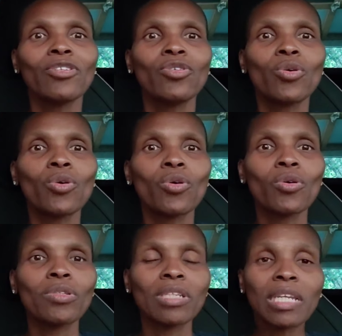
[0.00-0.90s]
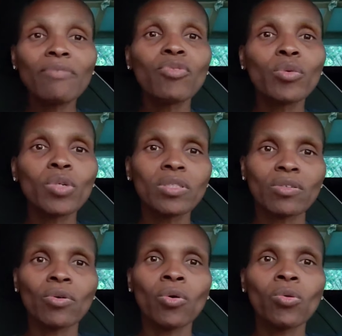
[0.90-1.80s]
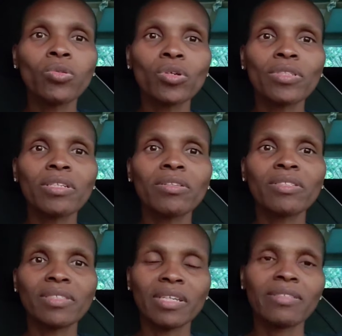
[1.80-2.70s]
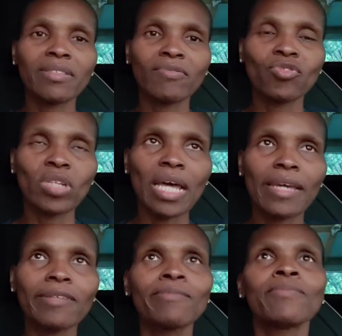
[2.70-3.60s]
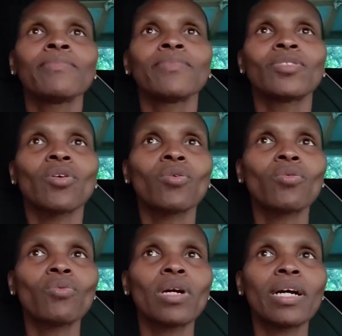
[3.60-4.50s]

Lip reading: your delivery was on hold until the 6th of July. So